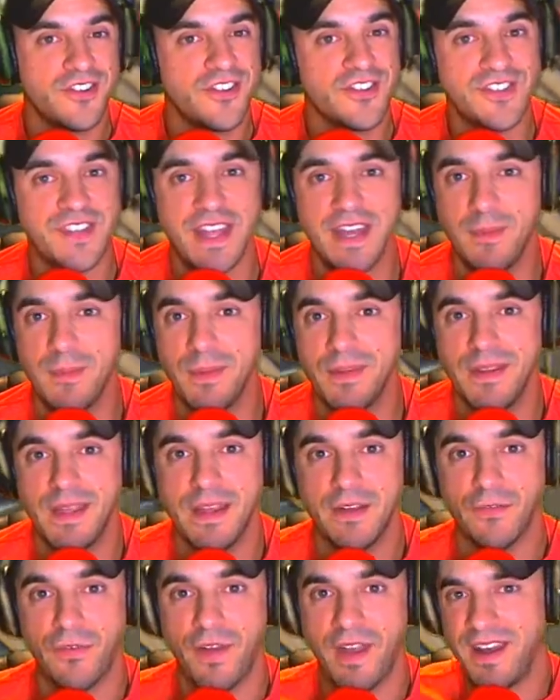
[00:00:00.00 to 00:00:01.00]
Just send them a
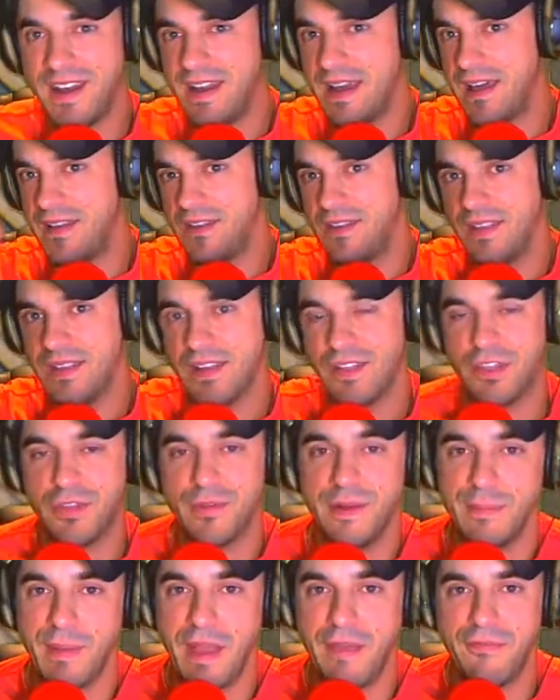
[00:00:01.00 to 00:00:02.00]
link, write it on like a
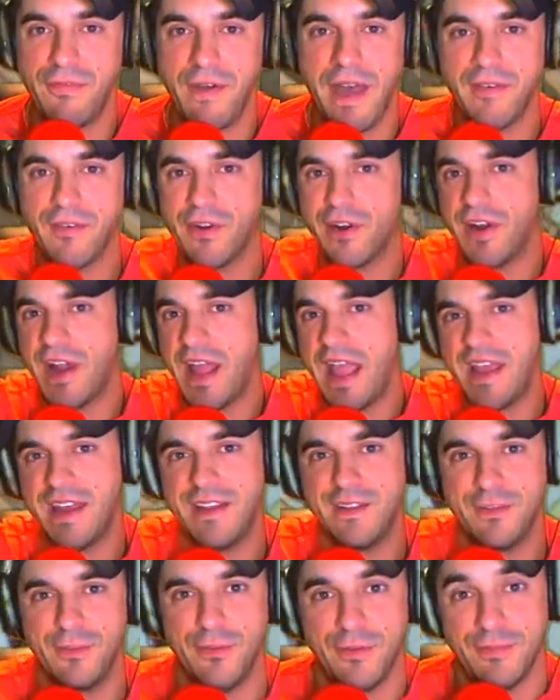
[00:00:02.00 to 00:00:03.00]
3x5 card, hand
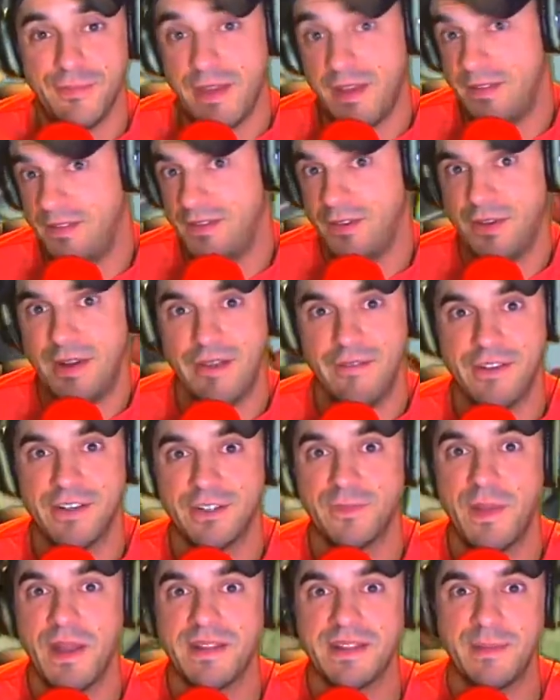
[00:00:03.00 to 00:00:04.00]
it to them. I don't ever
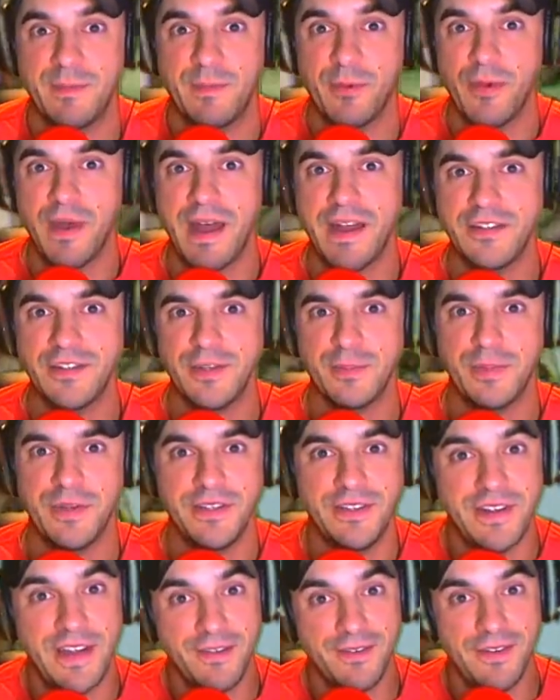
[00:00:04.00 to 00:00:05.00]
expect them to watch it,
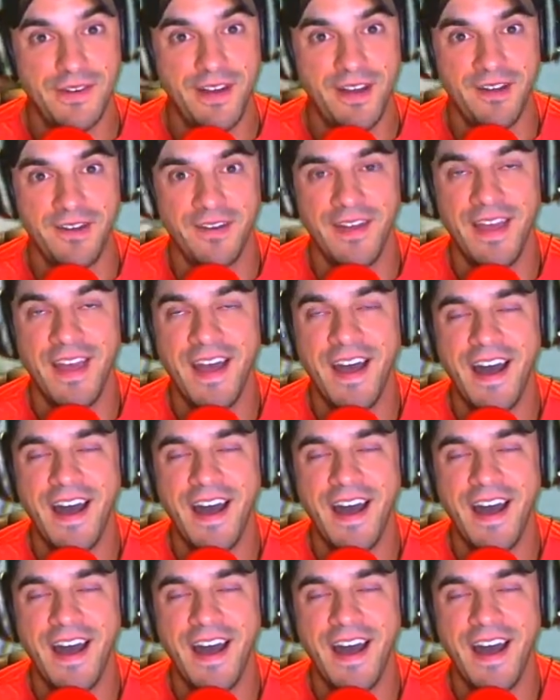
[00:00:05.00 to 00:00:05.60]
but you never know.